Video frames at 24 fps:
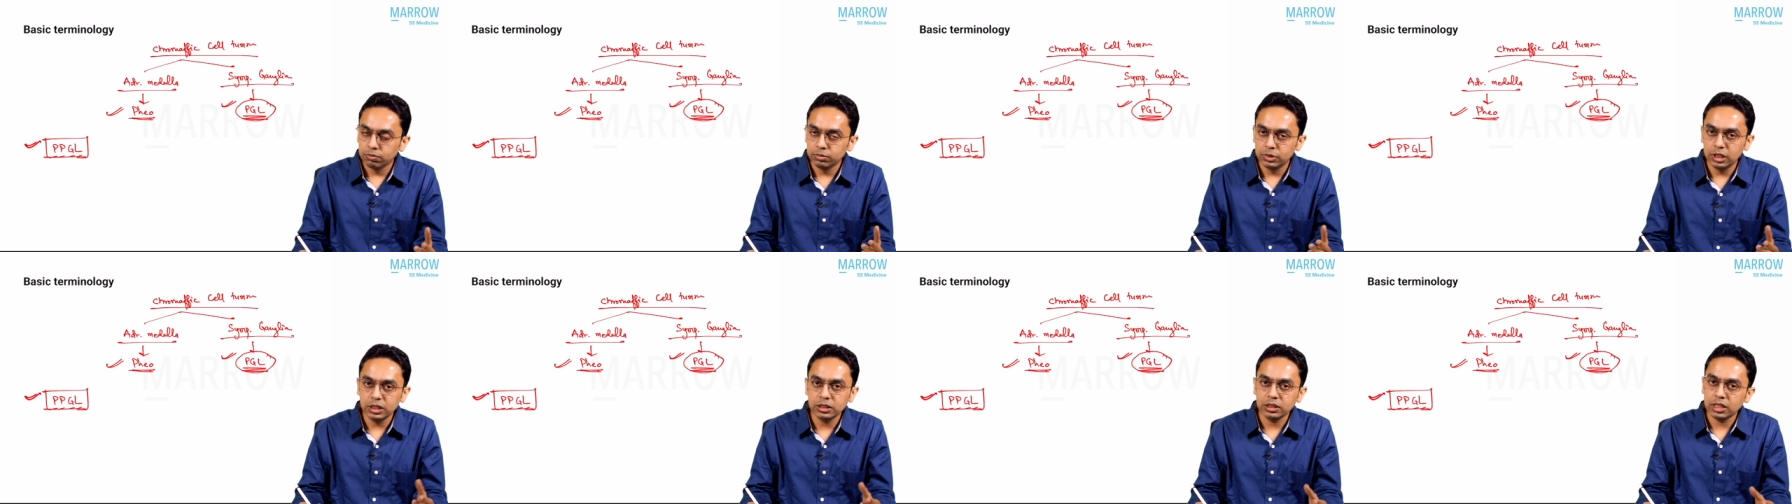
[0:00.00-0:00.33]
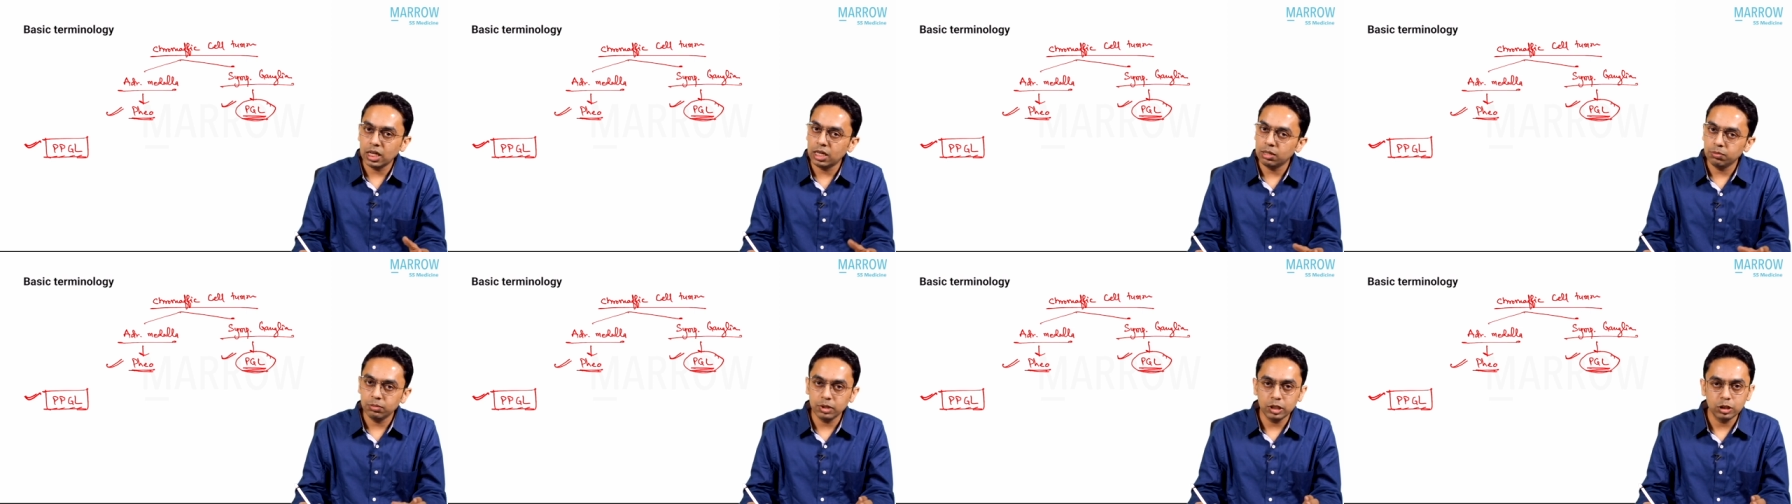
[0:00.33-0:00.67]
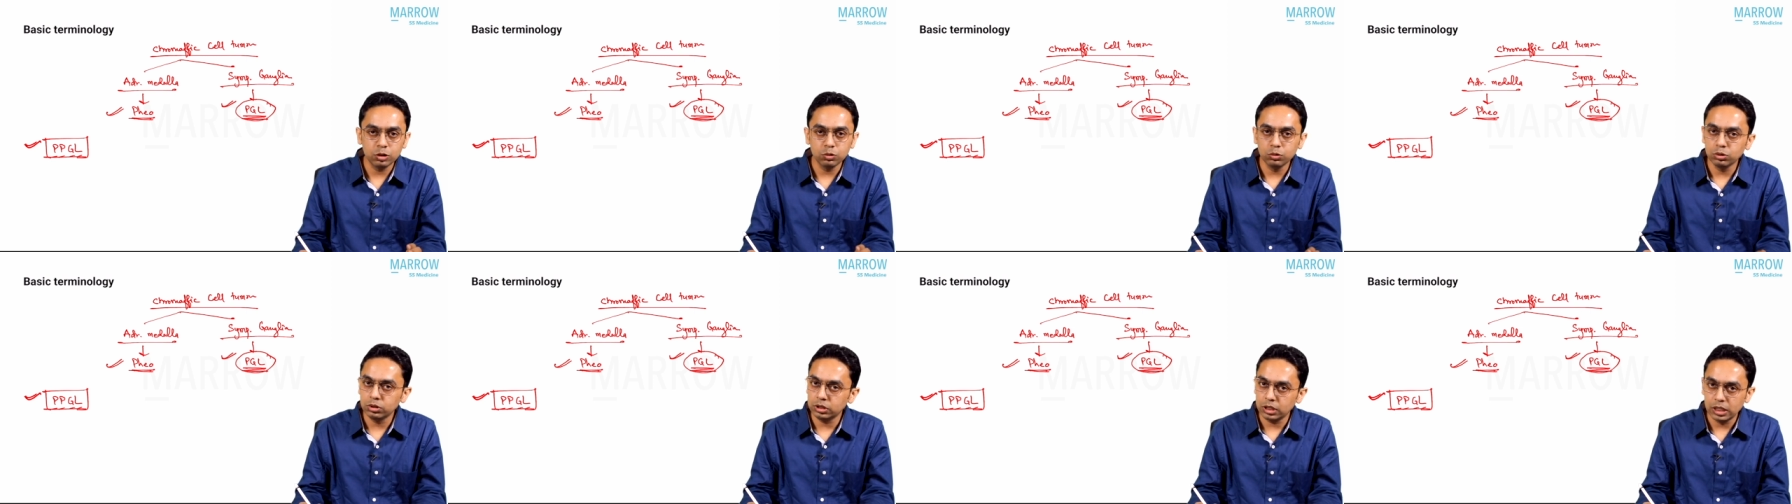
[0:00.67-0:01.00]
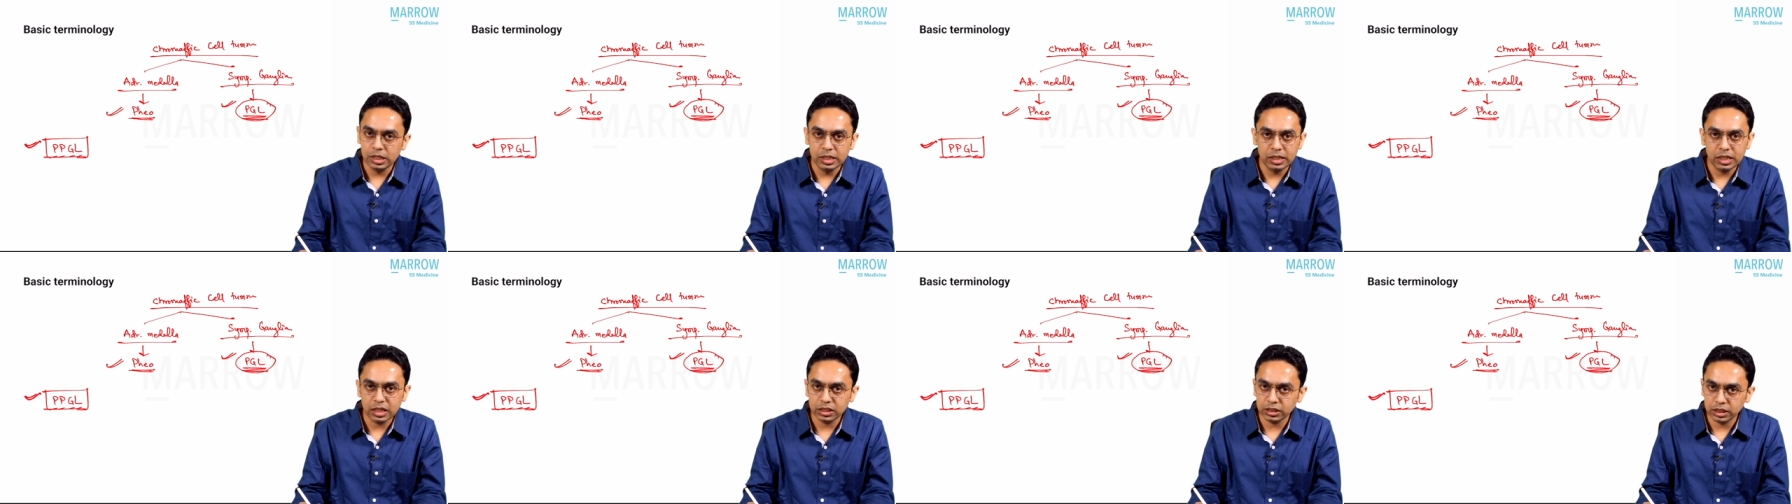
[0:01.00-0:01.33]
this can be used
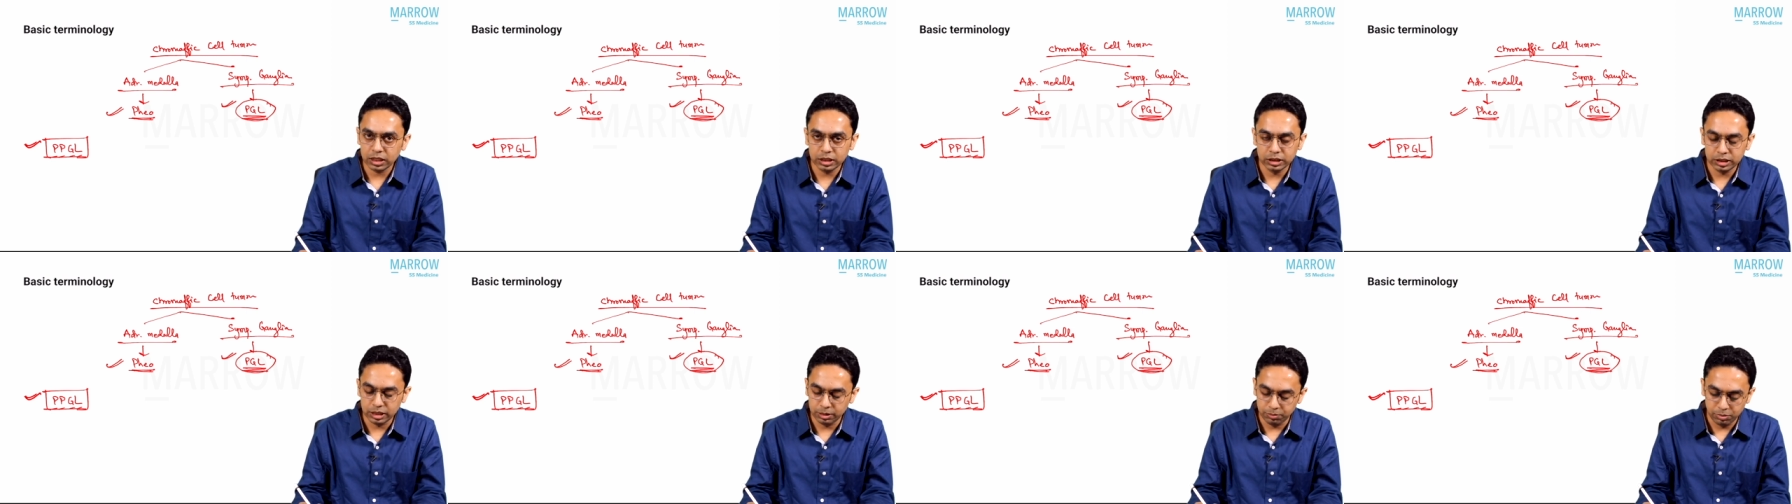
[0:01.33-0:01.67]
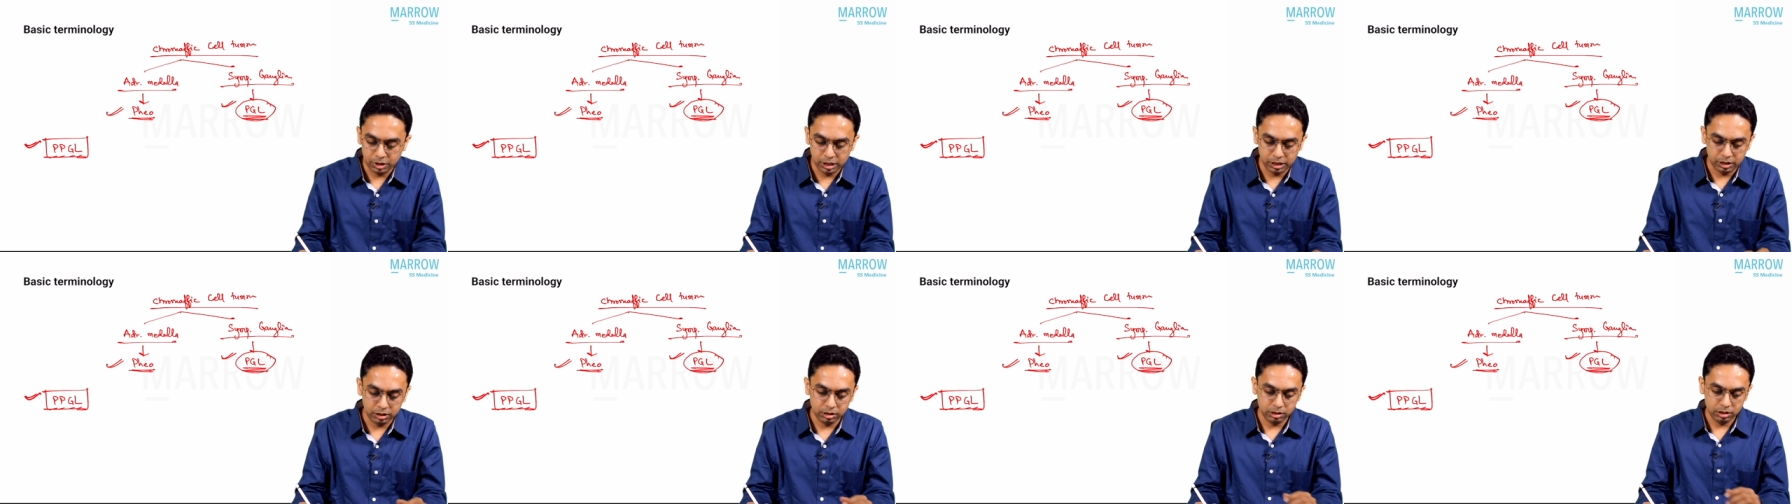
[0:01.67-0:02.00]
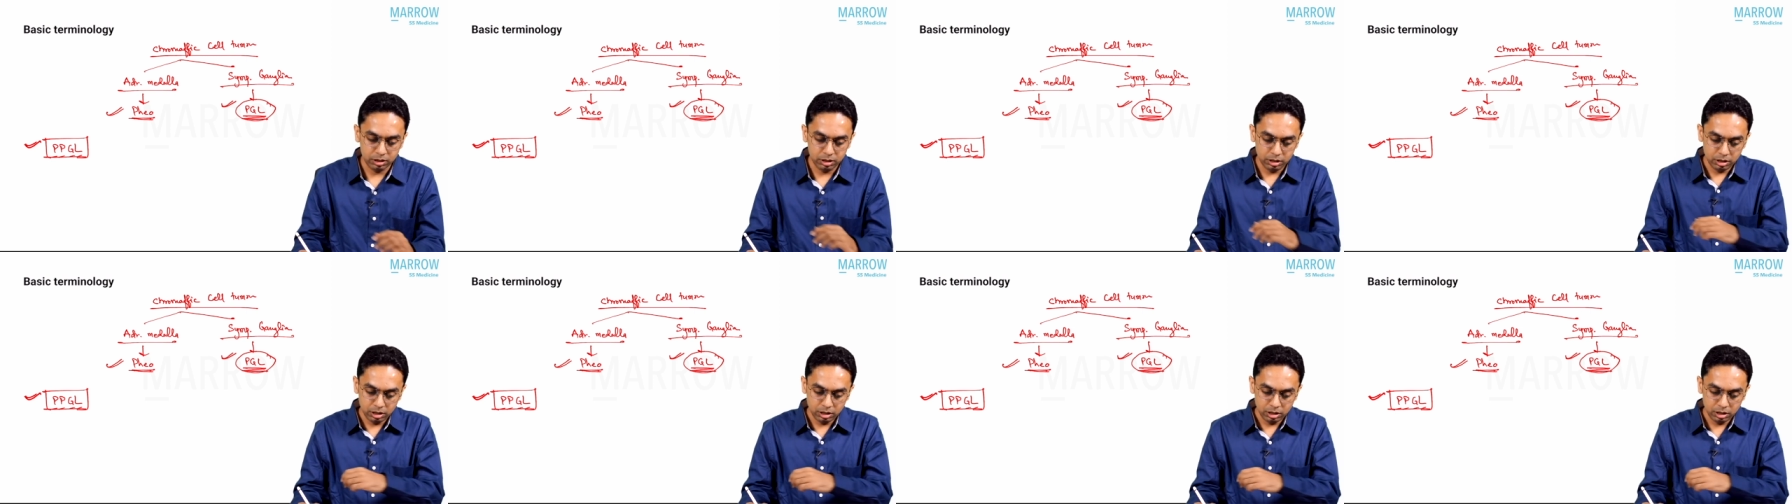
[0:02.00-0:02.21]
interchangeably